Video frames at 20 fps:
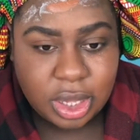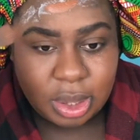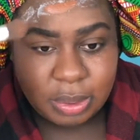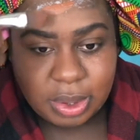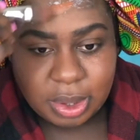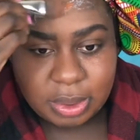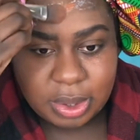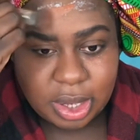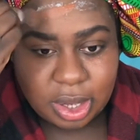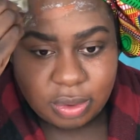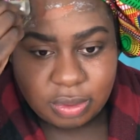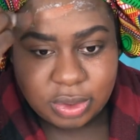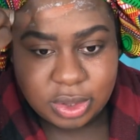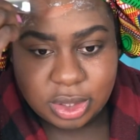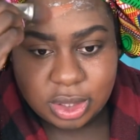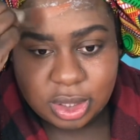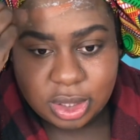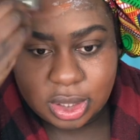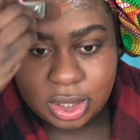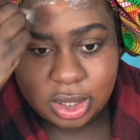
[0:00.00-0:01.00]
I mean, I'm not
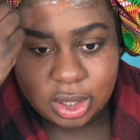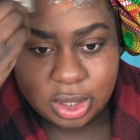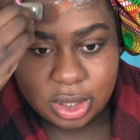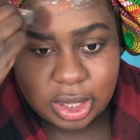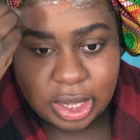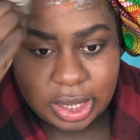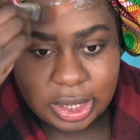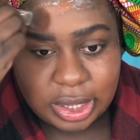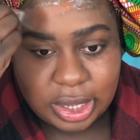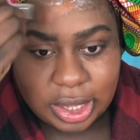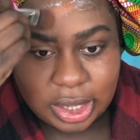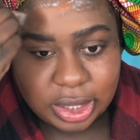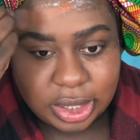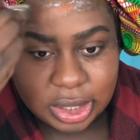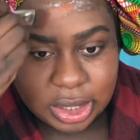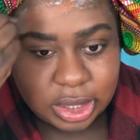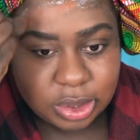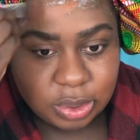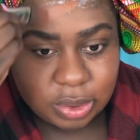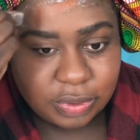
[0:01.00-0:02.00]
really, I like
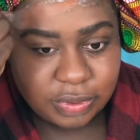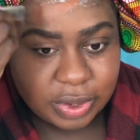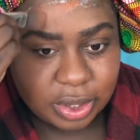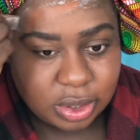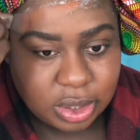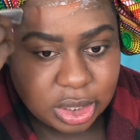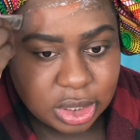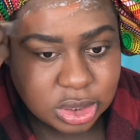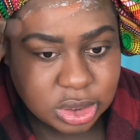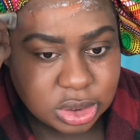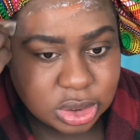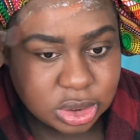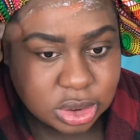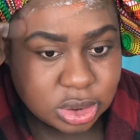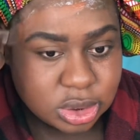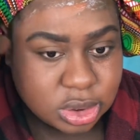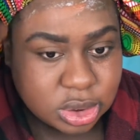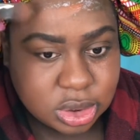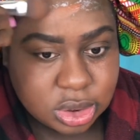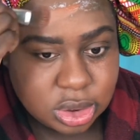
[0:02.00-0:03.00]
liquid
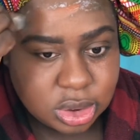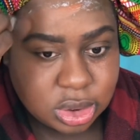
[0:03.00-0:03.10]
foundation.